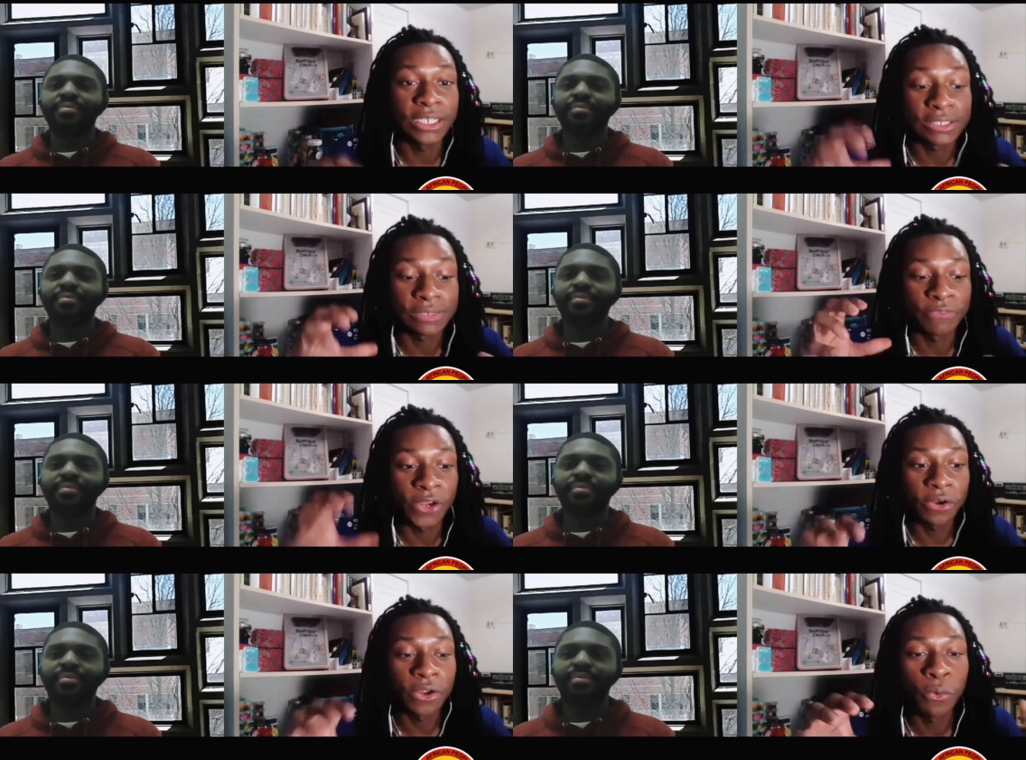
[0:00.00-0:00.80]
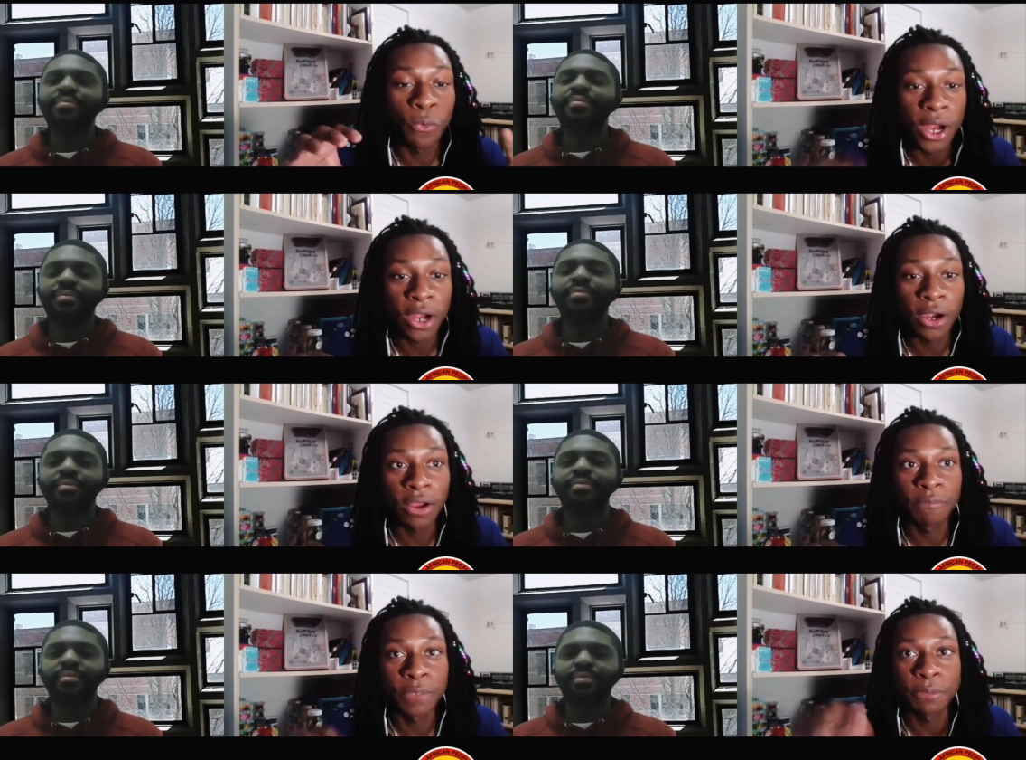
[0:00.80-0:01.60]
Speaker 1: very aware mm-hmm. of
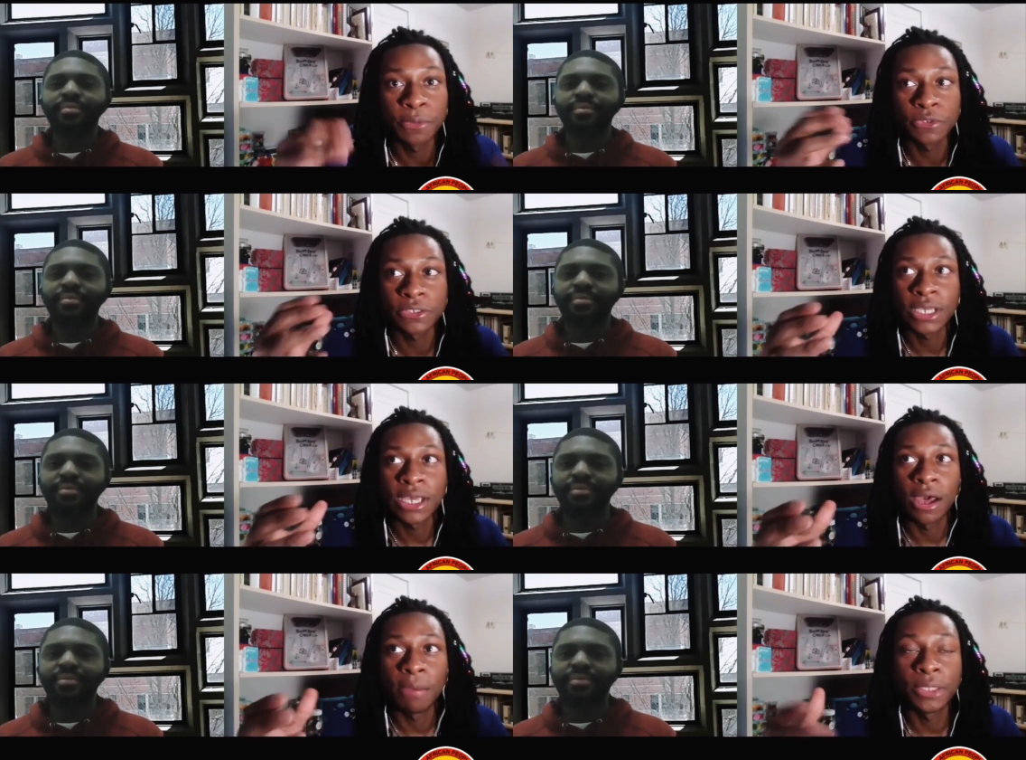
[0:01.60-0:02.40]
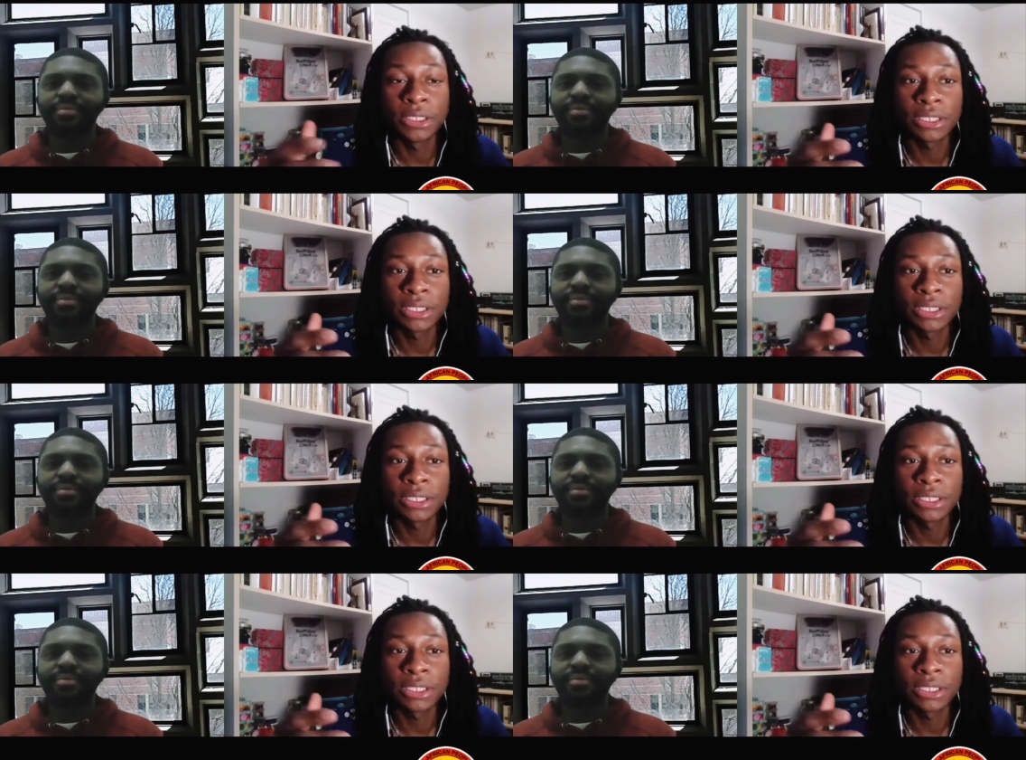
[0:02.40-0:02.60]
people's ability.